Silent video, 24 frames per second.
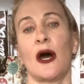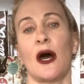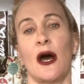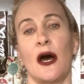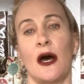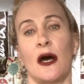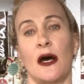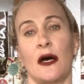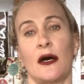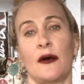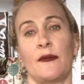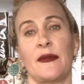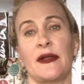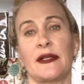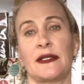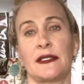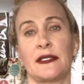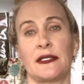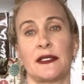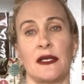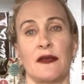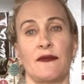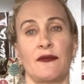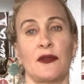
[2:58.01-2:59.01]

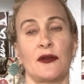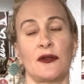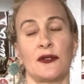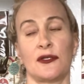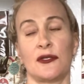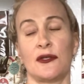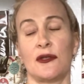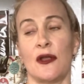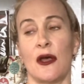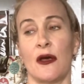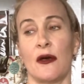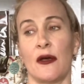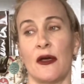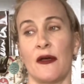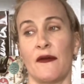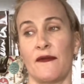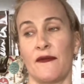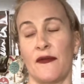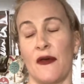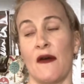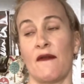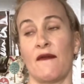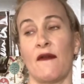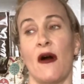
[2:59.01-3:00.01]
It's
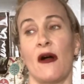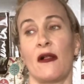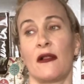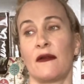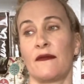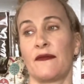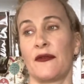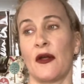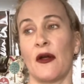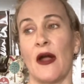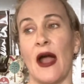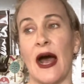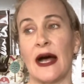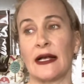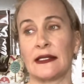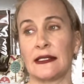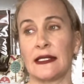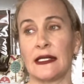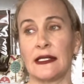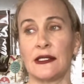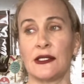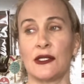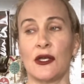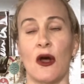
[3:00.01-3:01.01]
if all of your
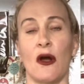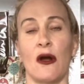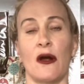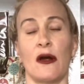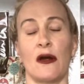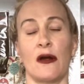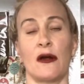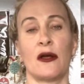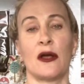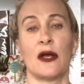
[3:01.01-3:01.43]
assets are